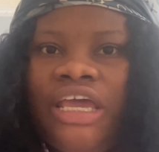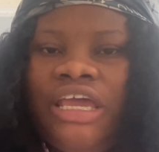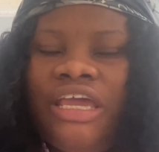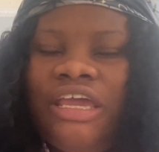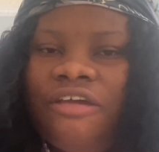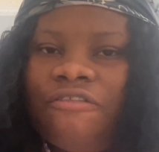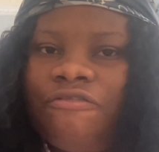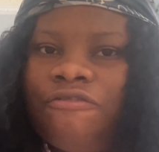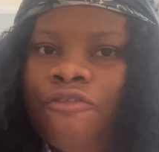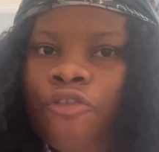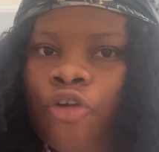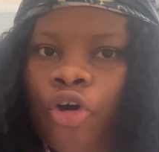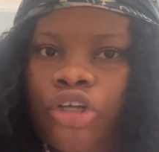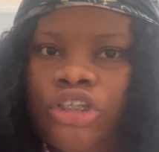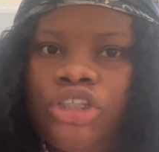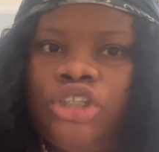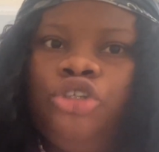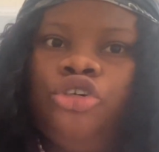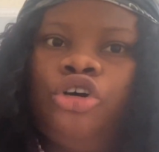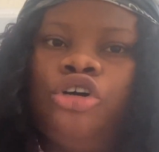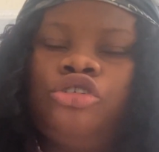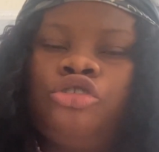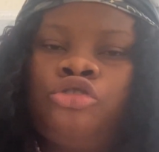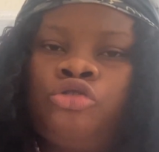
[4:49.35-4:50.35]
If not,
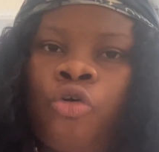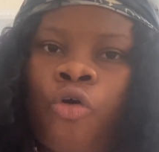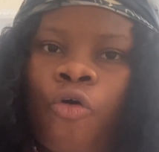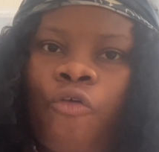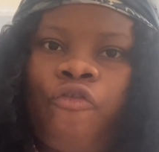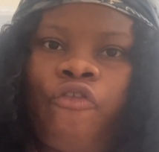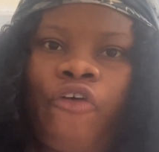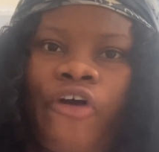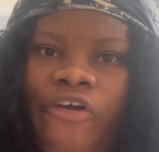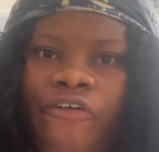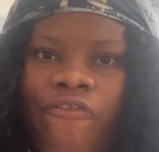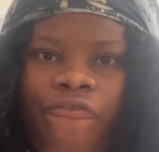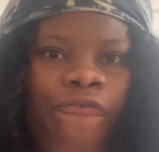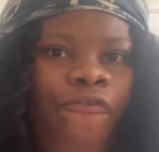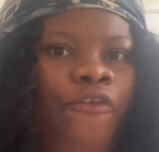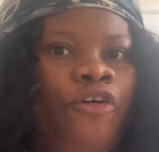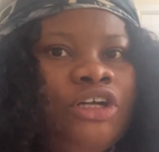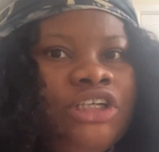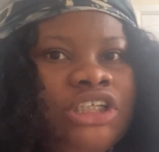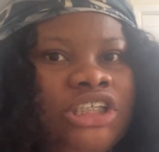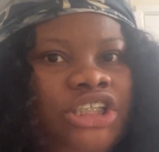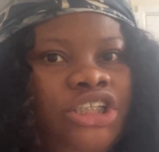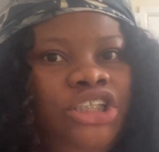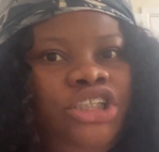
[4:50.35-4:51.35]
just go for a
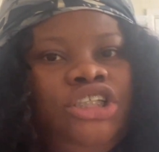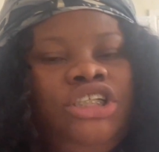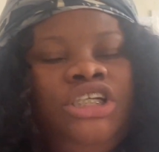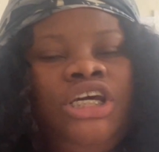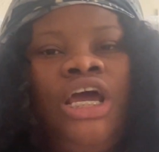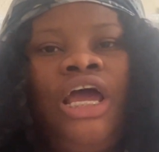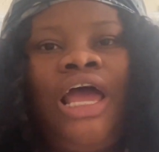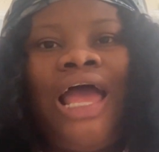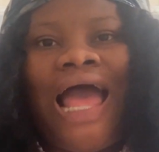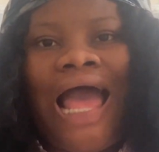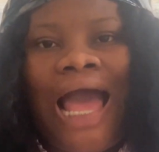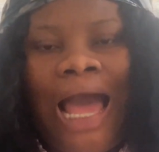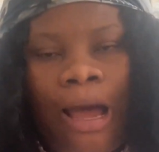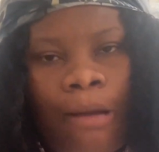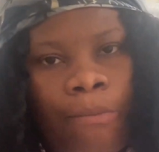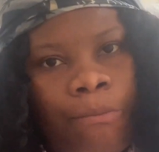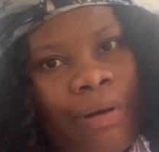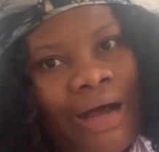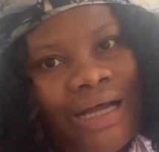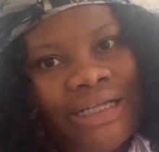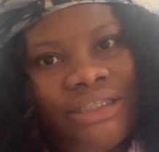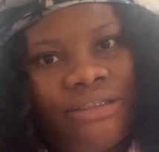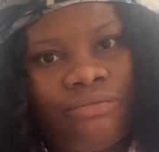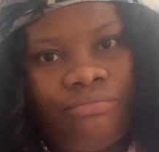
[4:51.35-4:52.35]
furnished
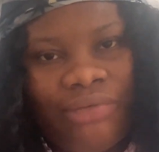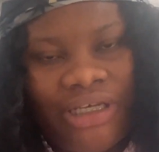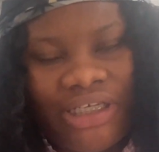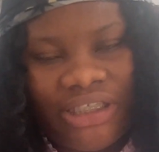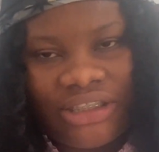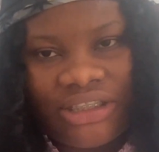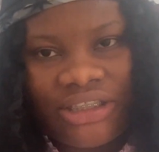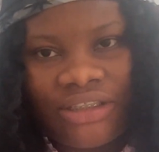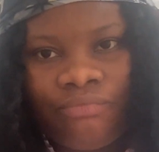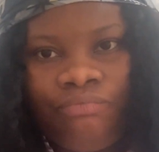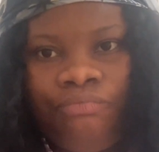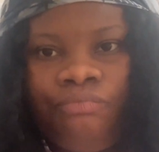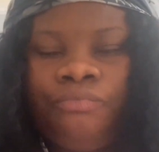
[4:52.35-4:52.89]
apartment.